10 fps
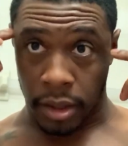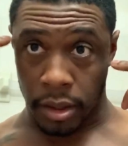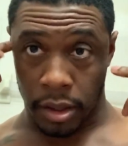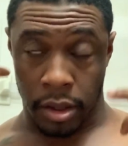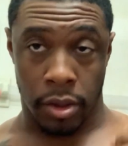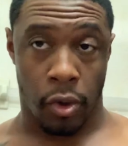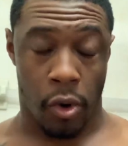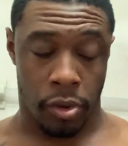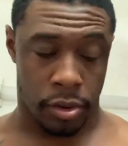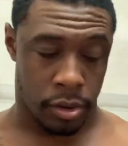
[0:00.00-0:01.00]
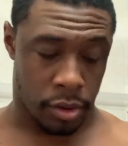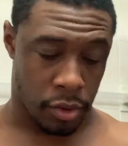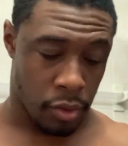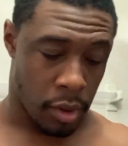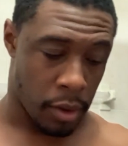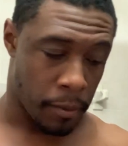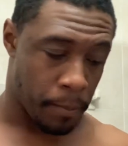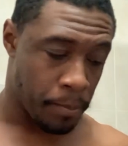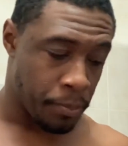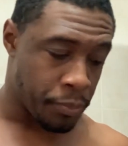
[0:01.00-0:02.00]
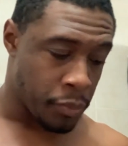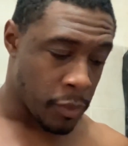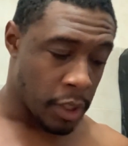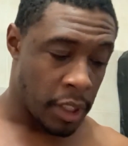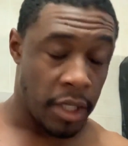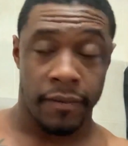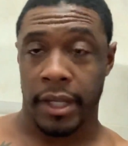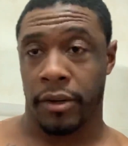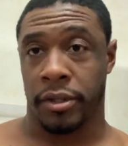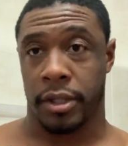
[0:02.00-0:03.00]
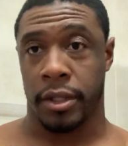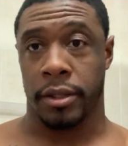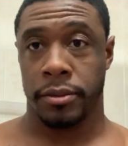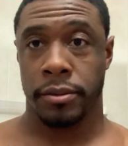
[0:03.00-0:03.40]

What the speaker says: the corners to even out the cut.